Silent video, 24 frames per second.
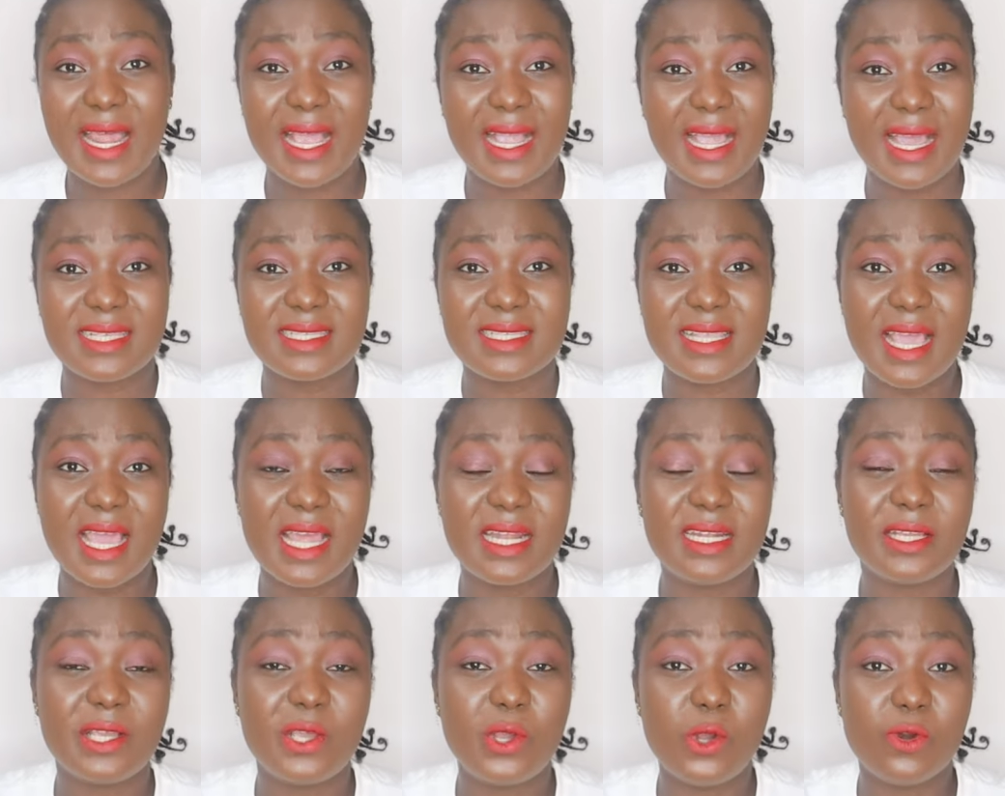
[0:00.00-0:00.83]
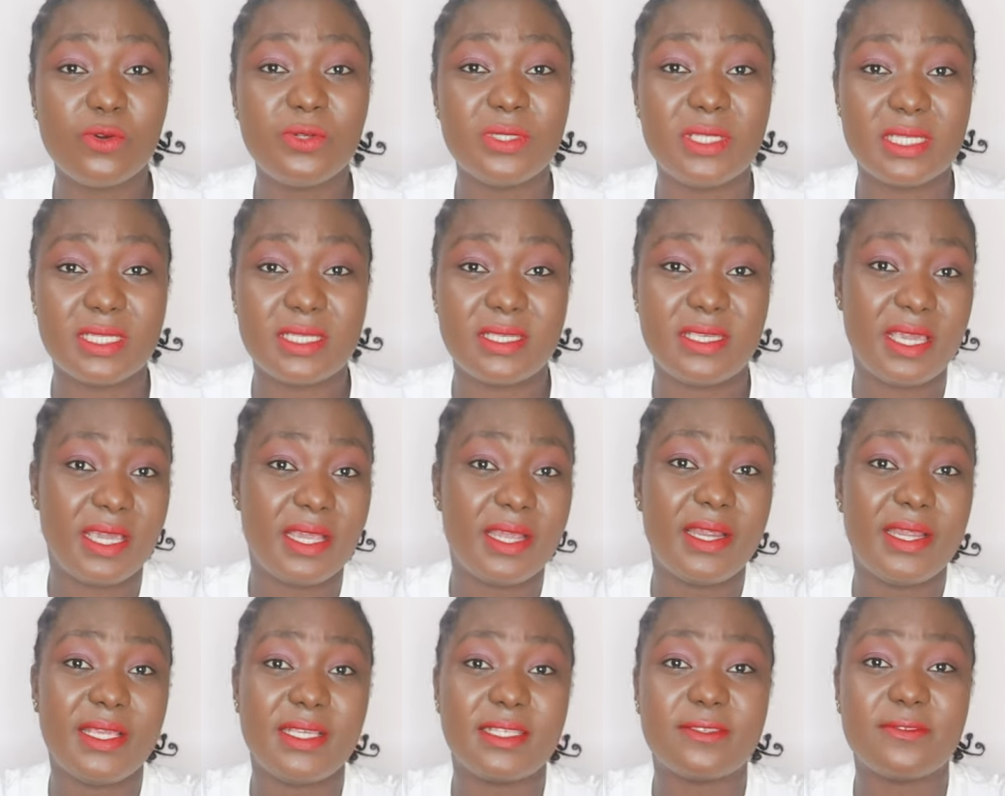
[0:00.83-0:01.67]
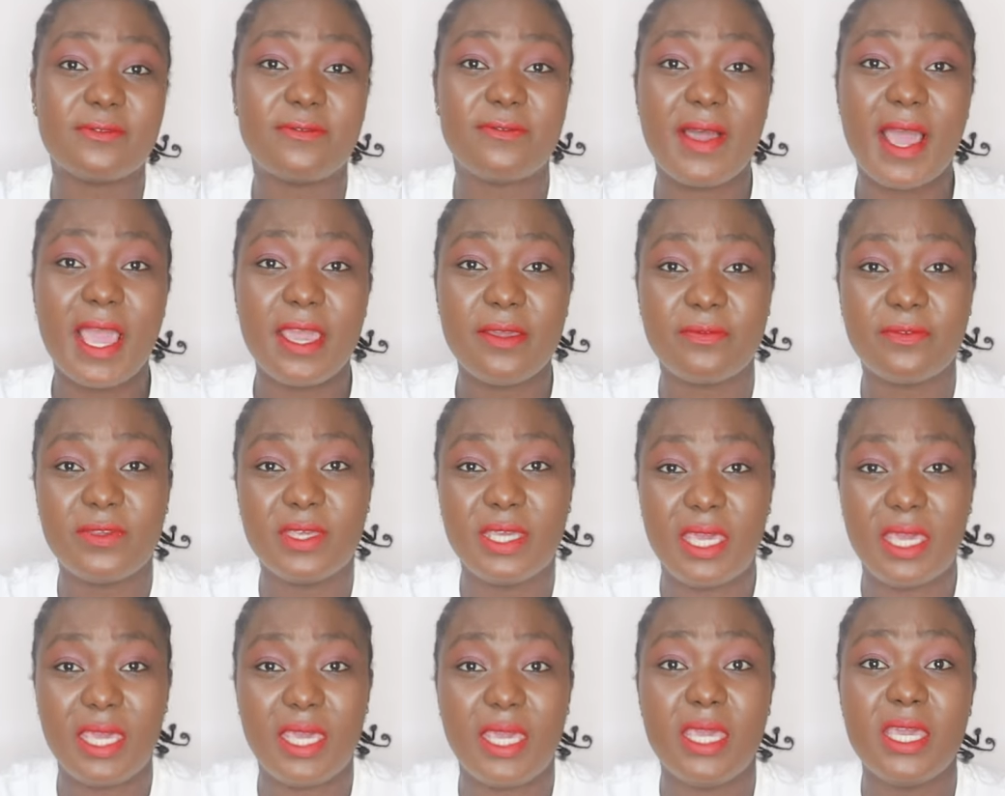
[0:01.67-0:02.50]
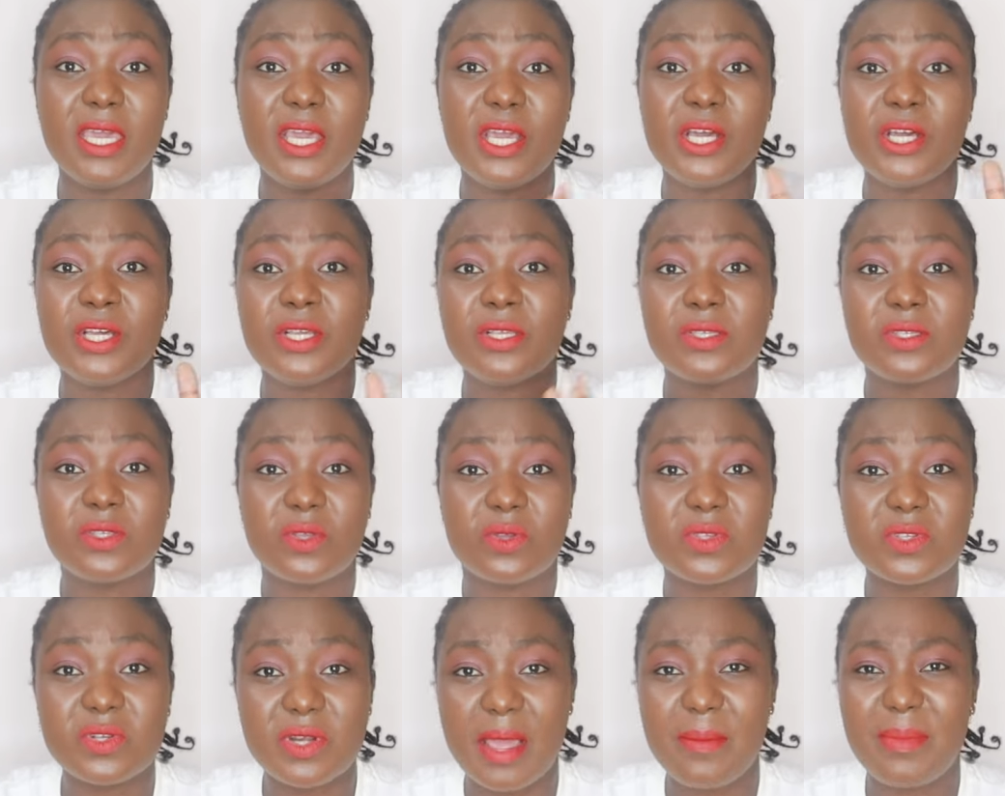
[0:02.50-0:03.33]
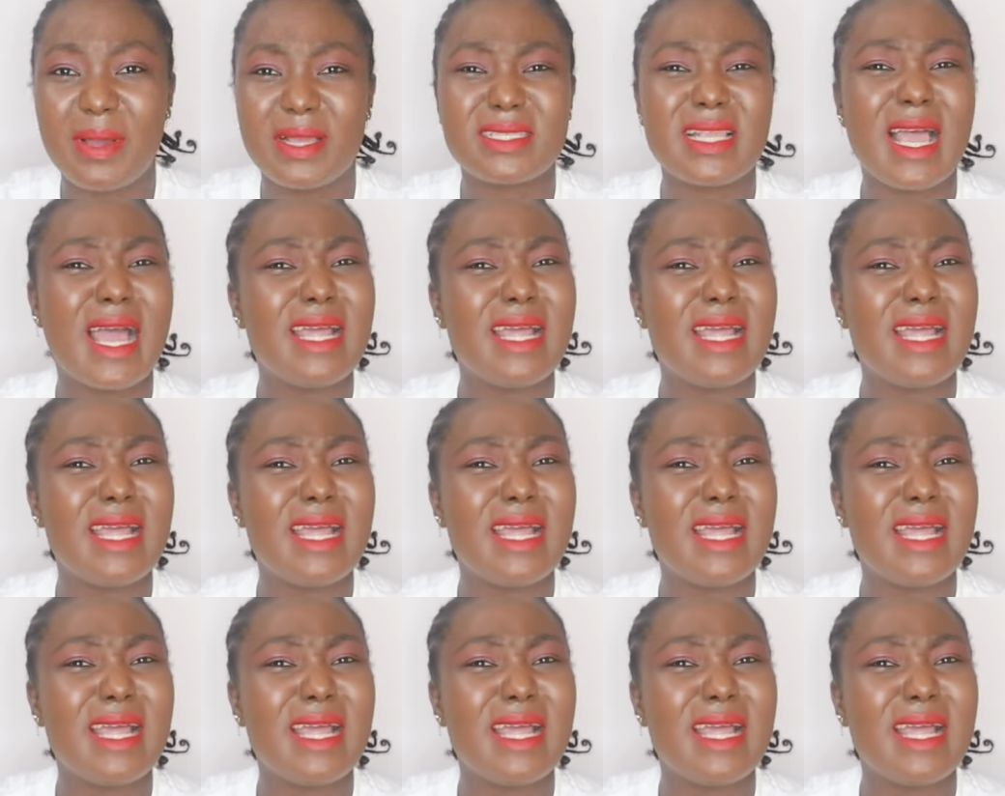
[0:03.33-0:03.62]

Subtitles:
Like I said, the goal this year is 5k subscribers,